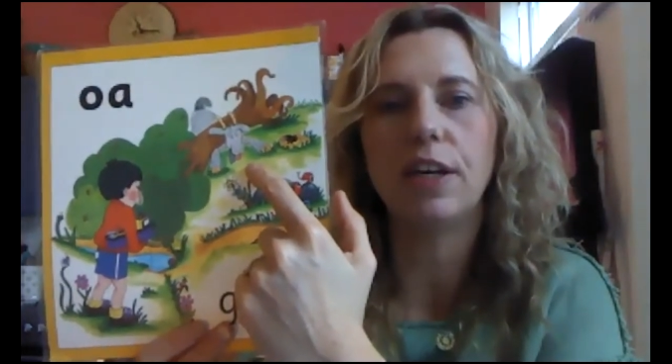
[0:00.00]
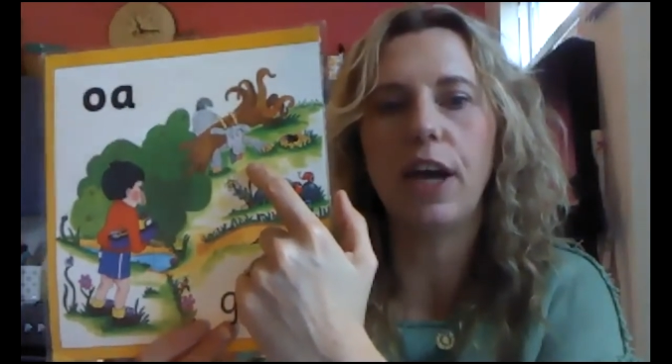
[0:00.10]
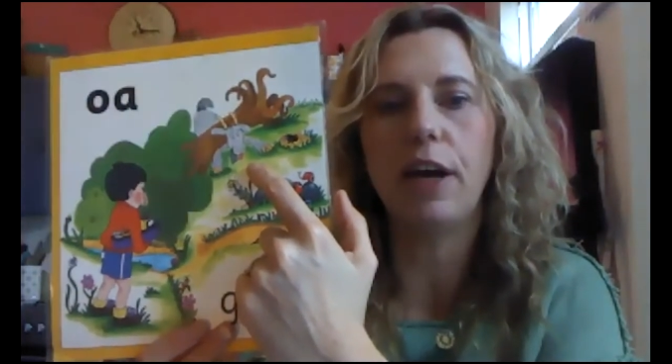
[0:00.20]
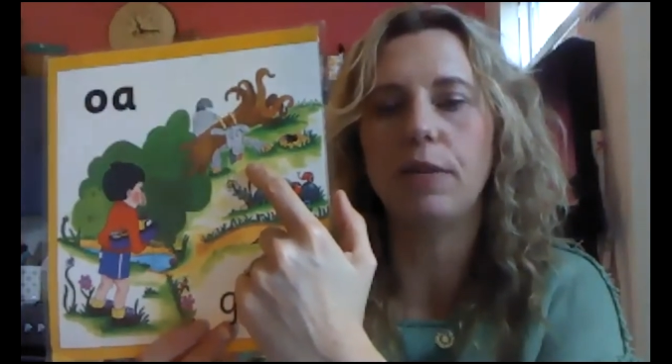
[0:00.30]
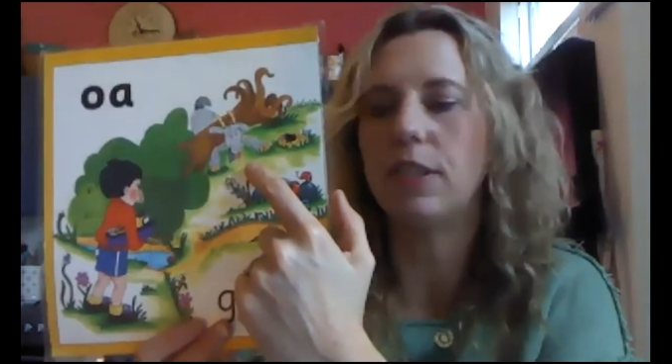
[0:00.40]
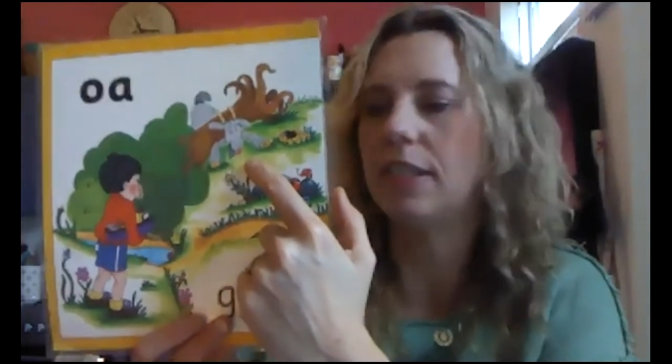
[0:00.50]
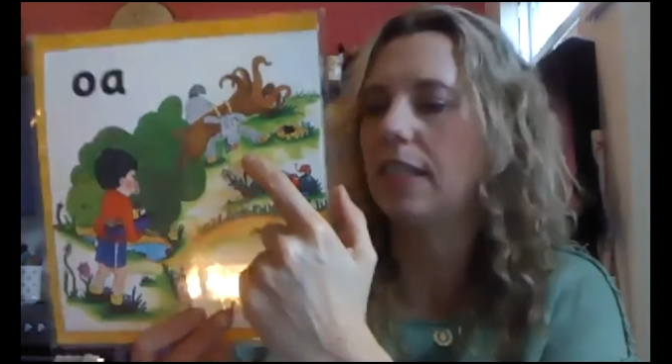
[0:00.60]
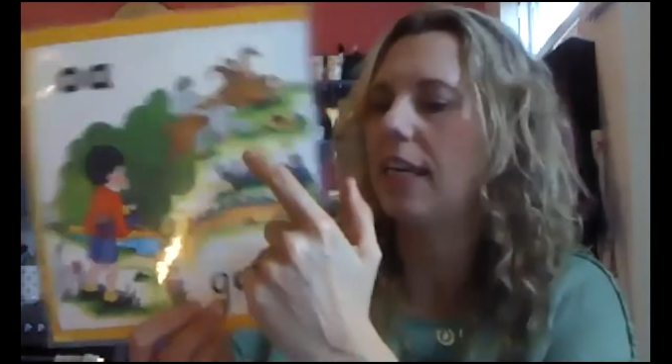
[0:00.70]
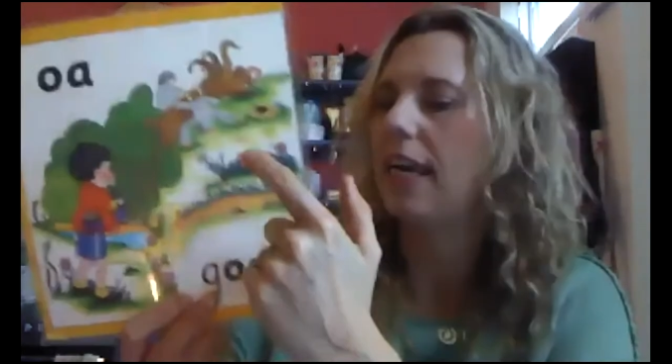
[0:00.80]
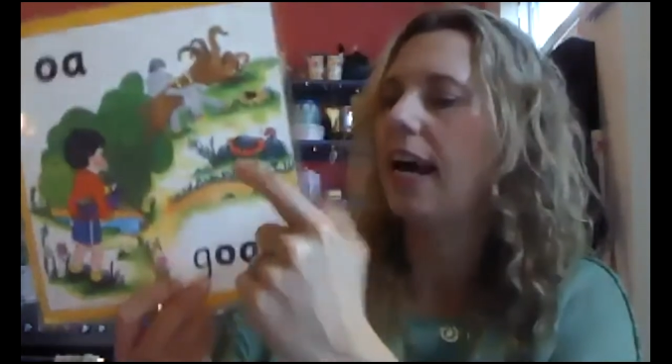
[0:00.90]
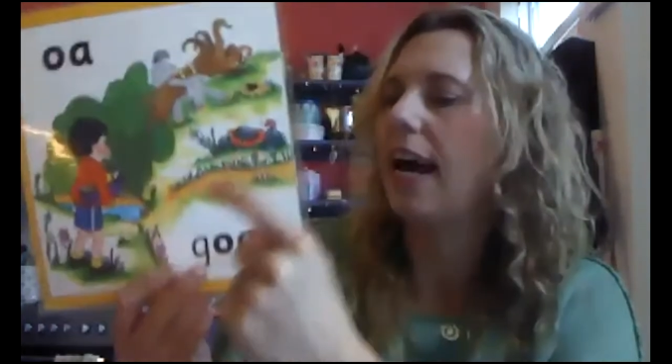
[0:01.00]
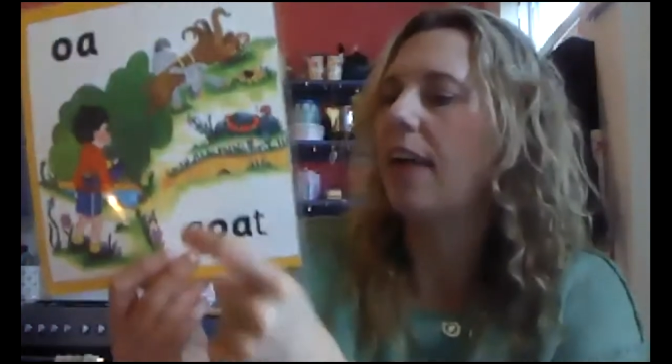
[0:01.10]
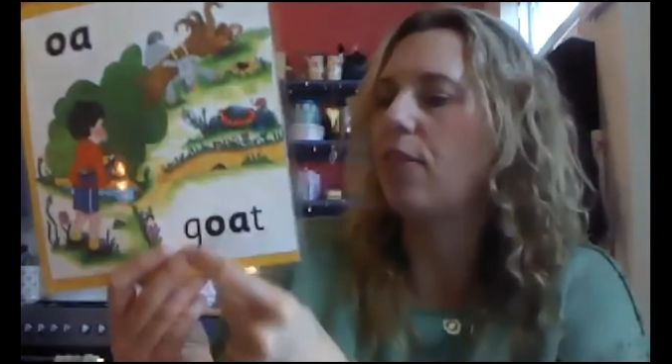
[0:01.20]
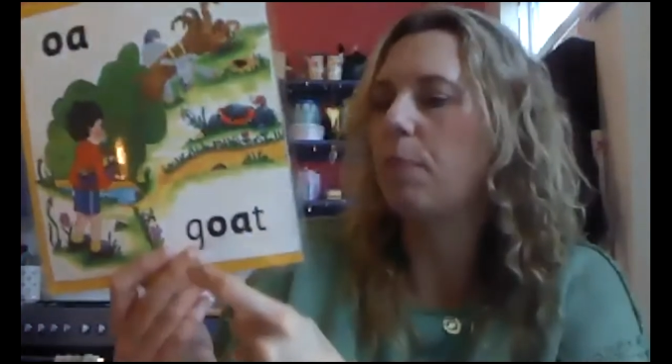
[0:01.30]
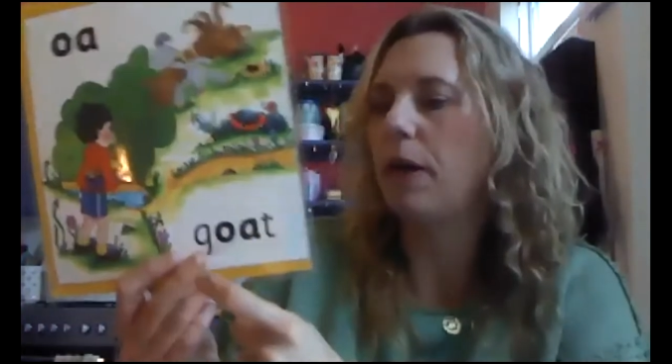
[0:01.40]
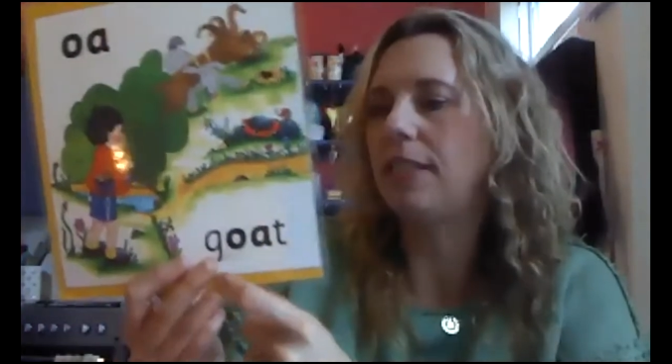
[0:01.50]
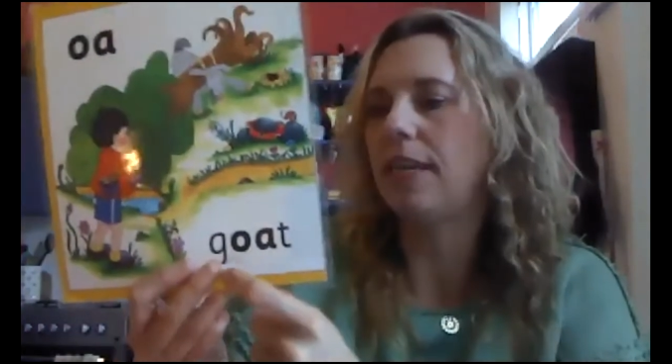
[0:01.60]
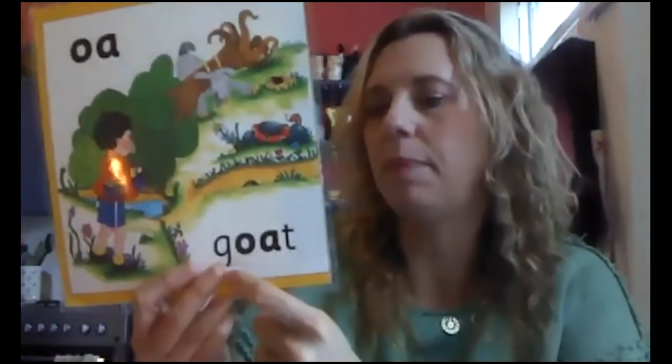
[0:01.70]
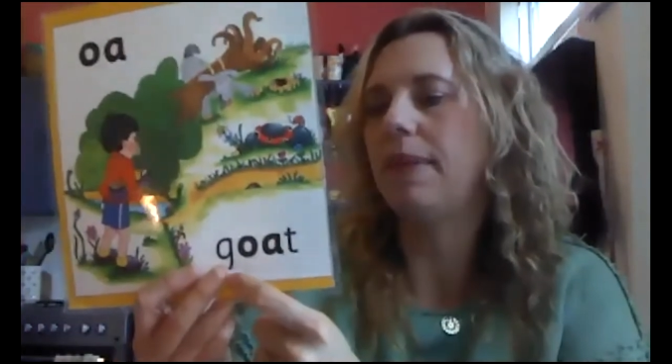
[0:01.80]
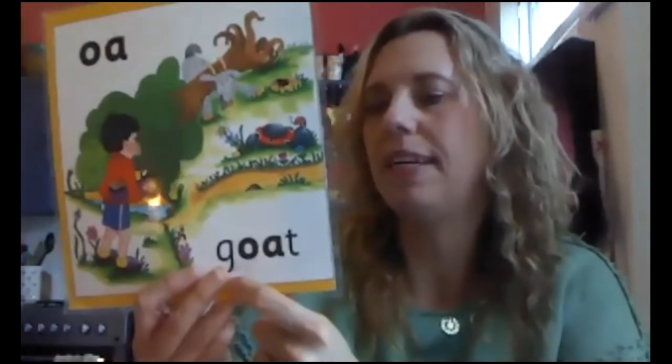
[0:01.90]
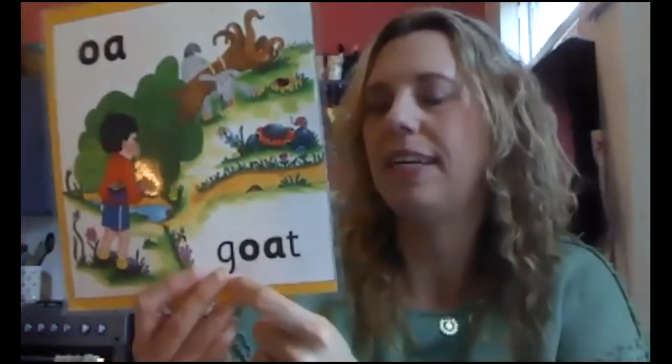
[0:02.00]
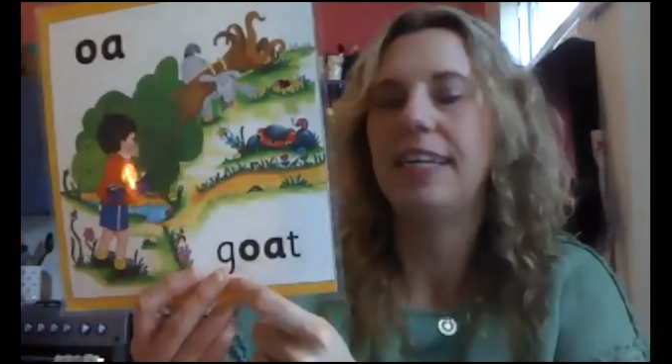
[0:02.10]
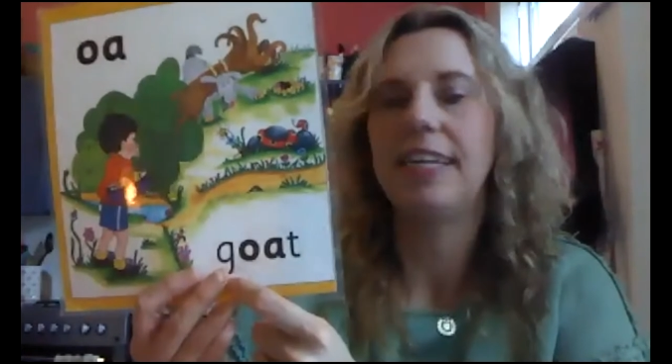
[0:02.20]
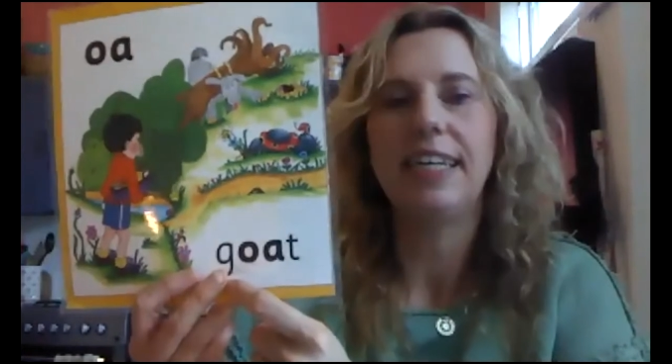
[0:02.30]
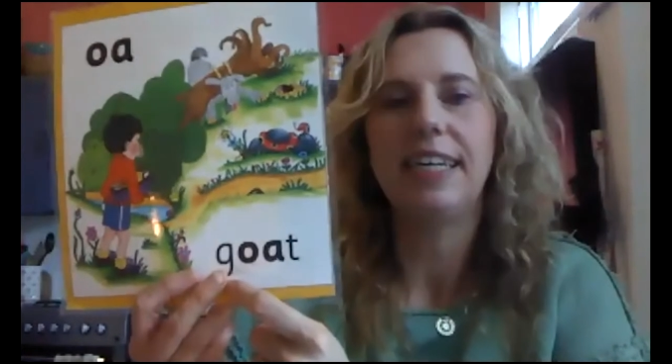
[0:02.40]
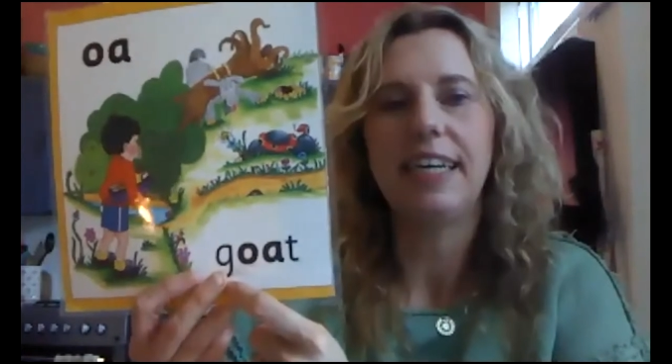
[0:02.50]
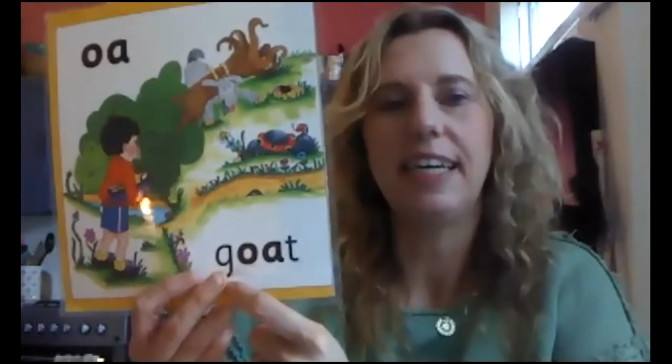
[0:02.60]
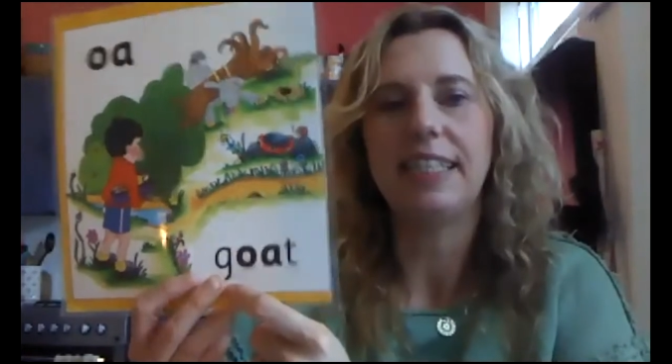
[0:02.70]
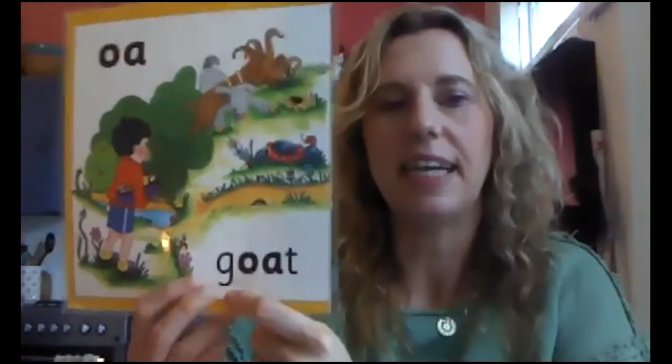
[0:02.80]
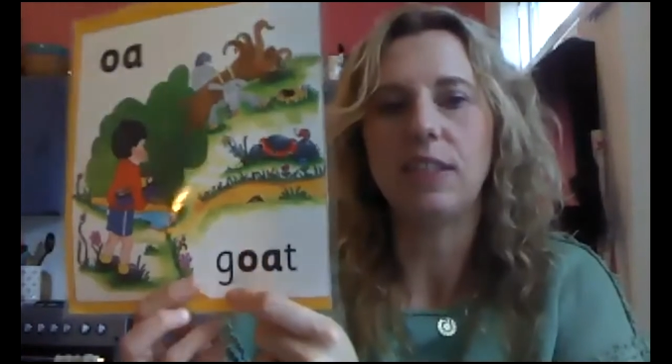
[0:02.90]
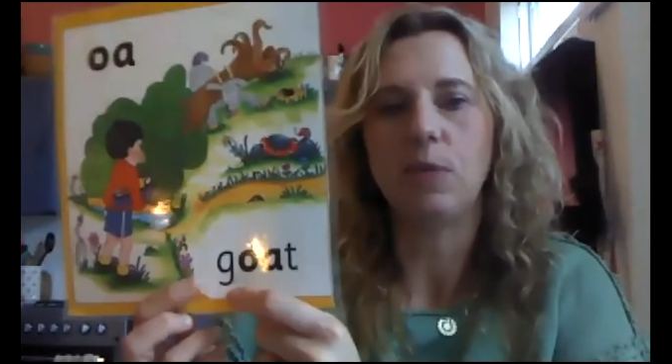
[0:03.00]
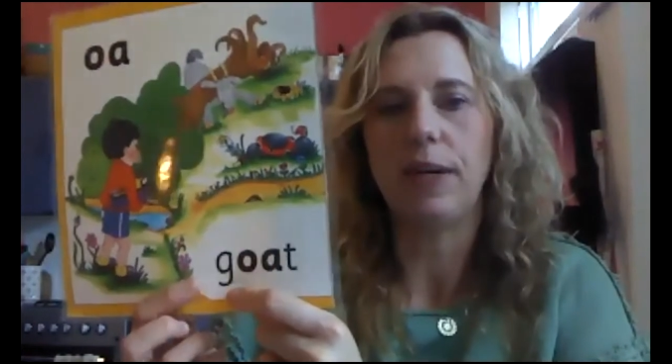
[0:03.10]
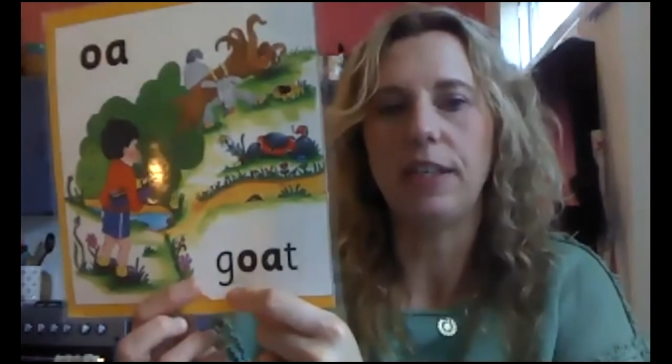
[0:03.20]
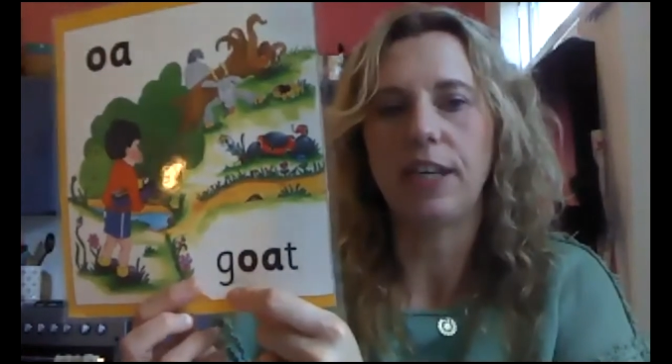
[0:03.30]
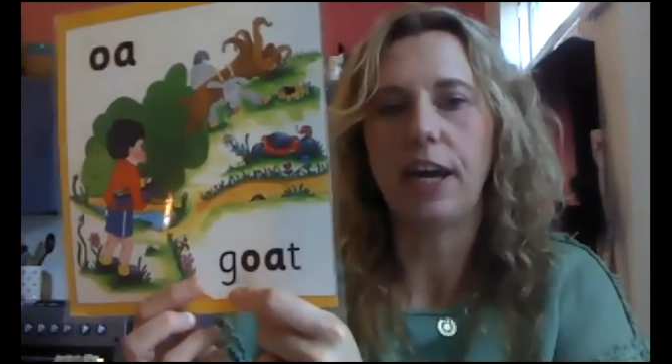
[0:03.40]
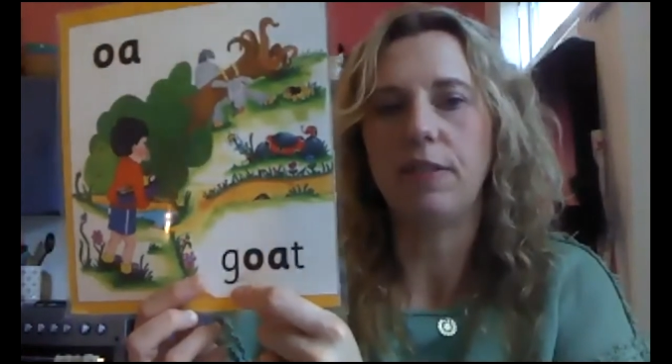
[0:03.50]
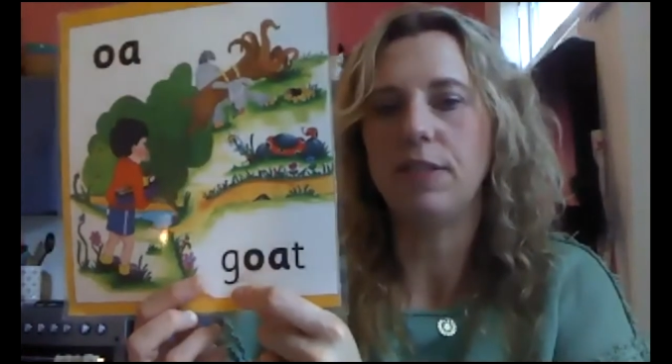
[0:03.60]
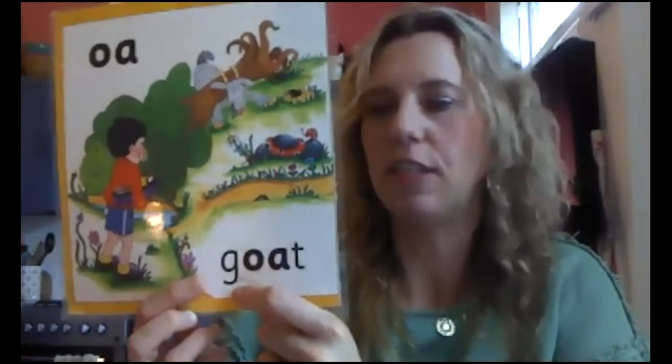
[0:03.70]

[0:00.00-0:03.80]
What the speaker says: Goat. At the bottom, it says the word goat.